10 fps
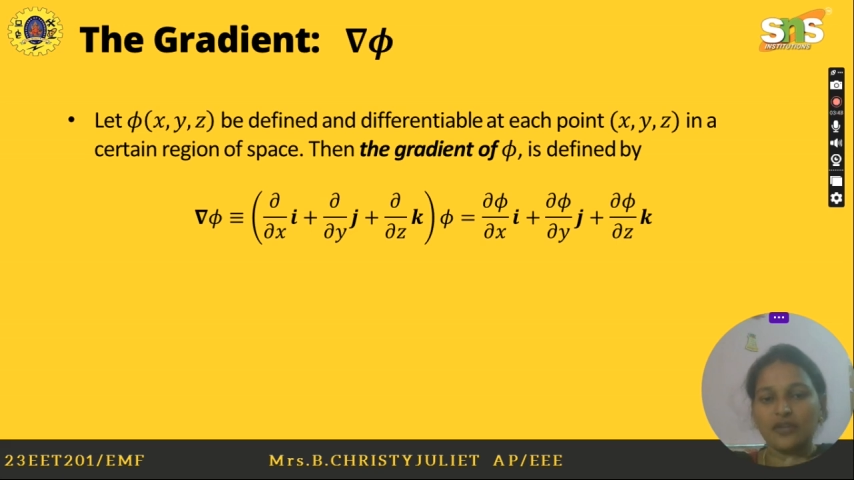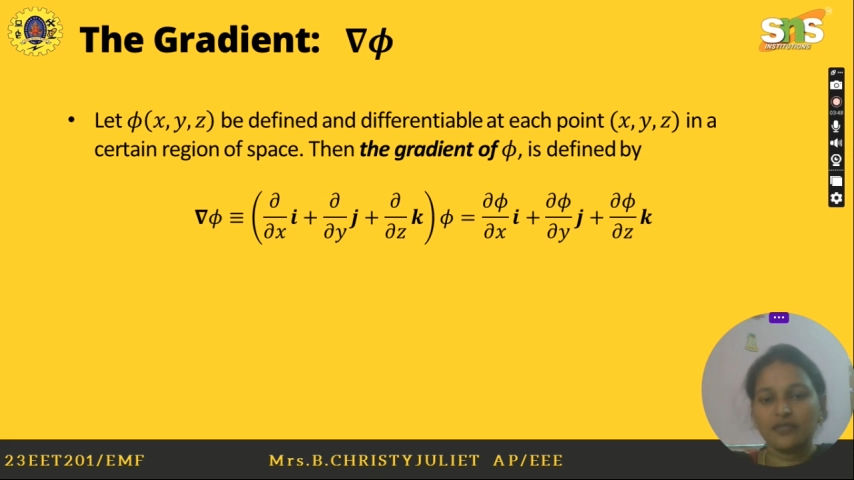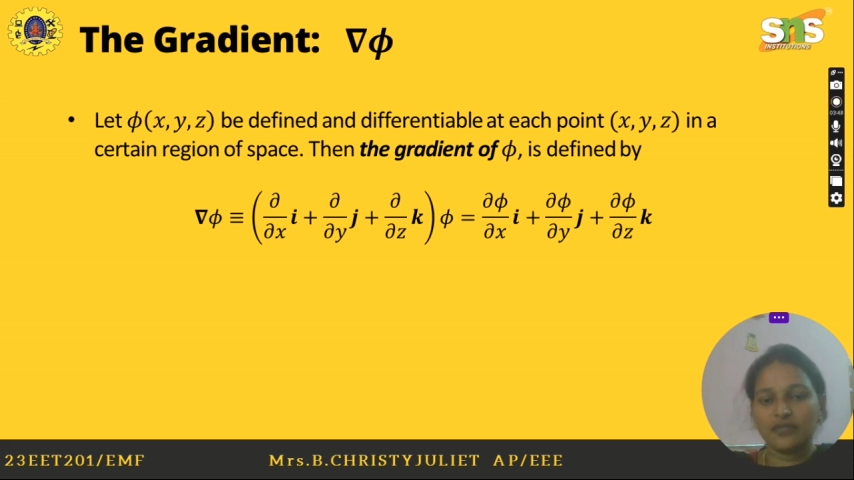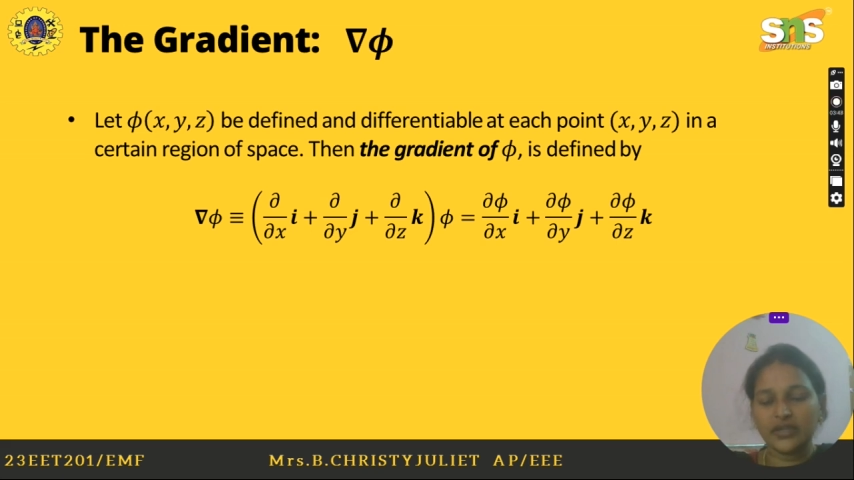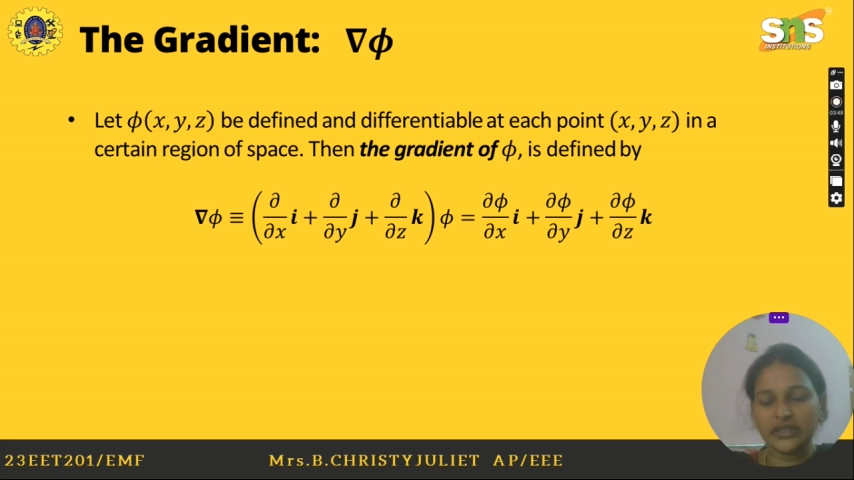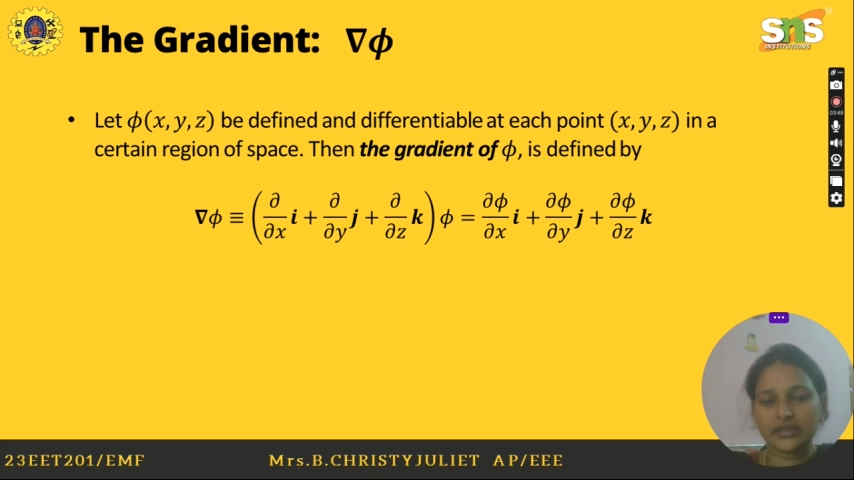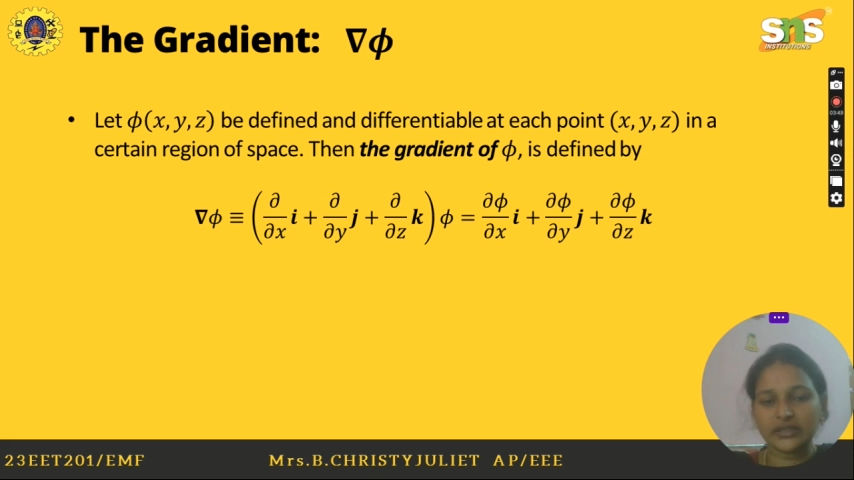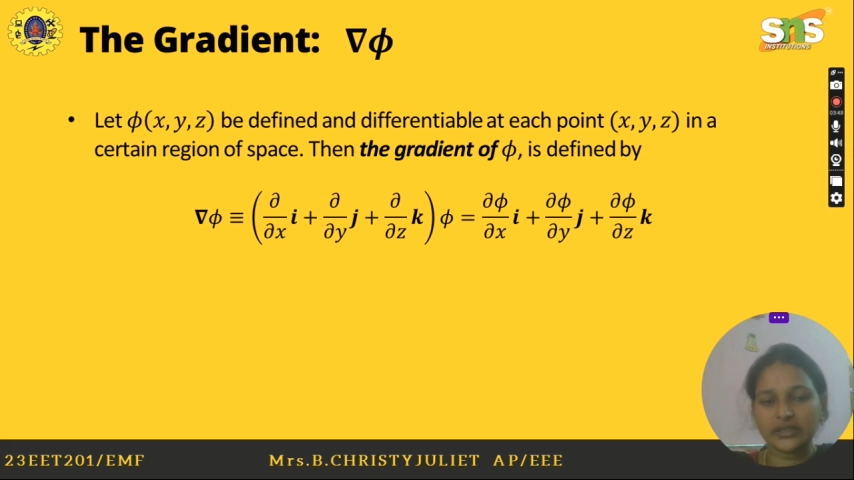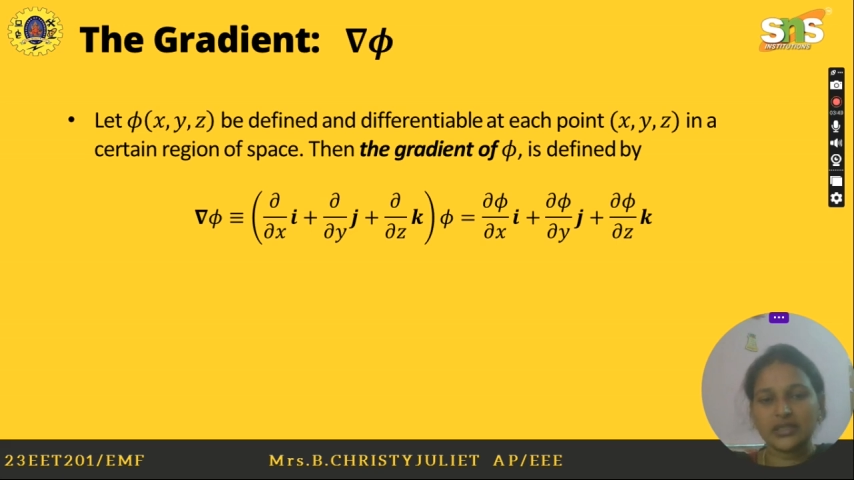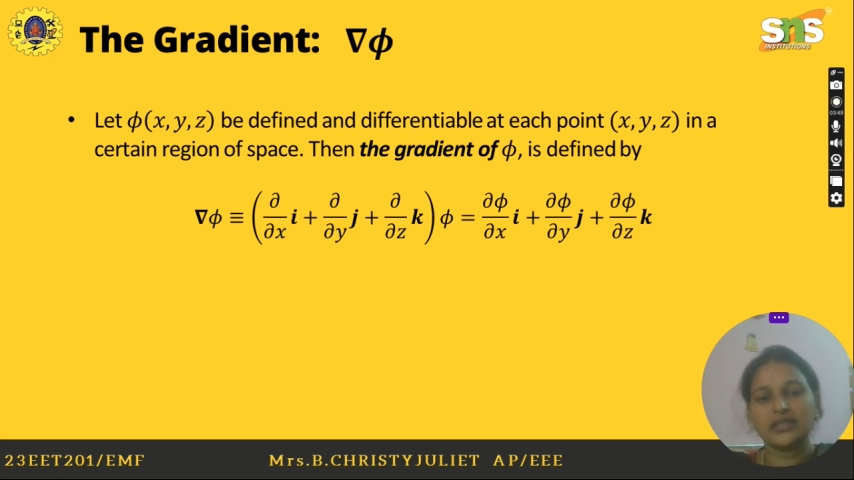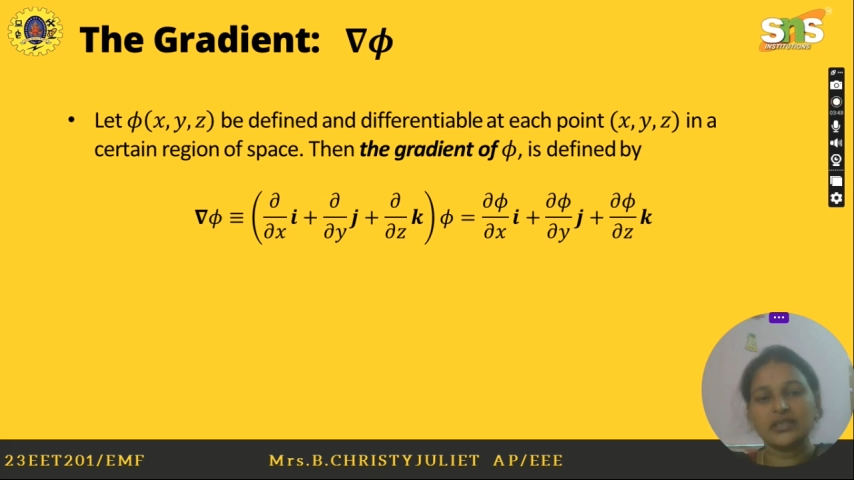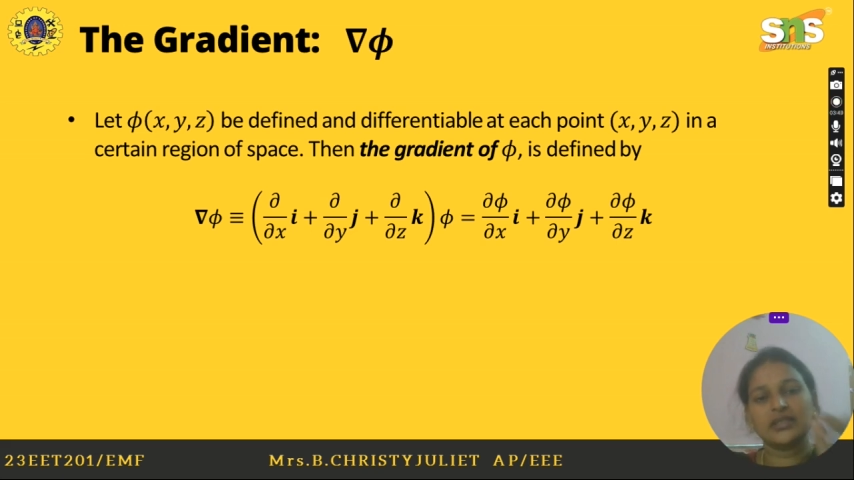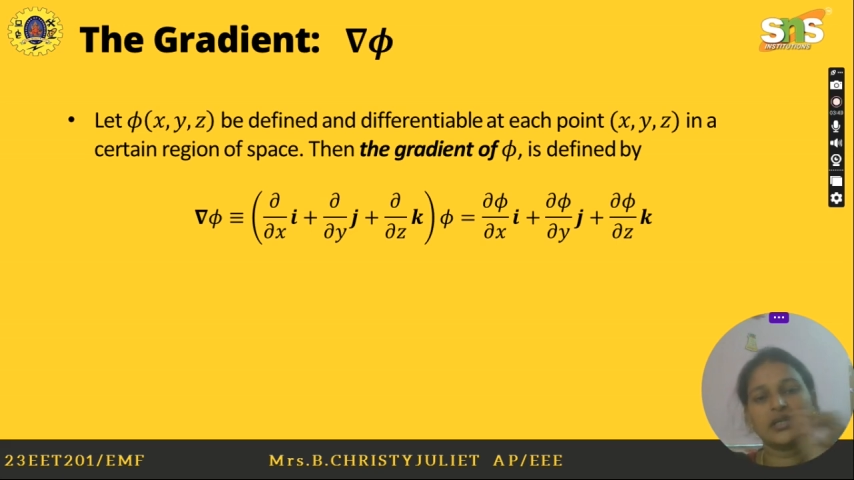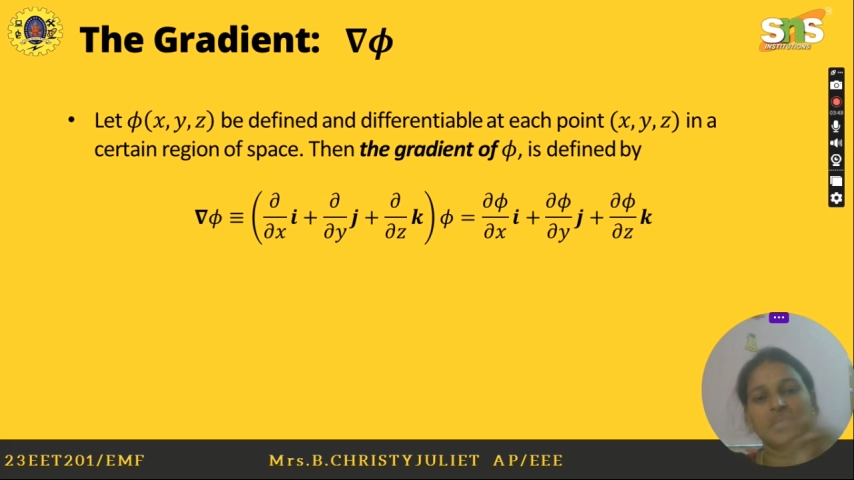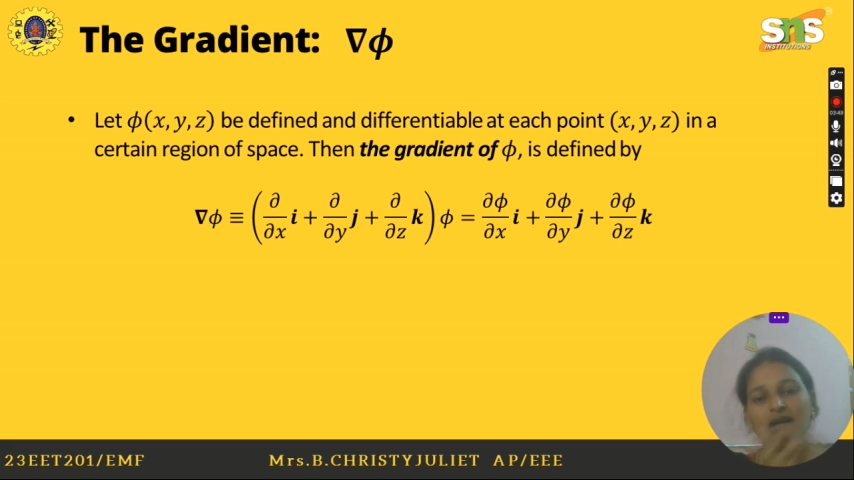with the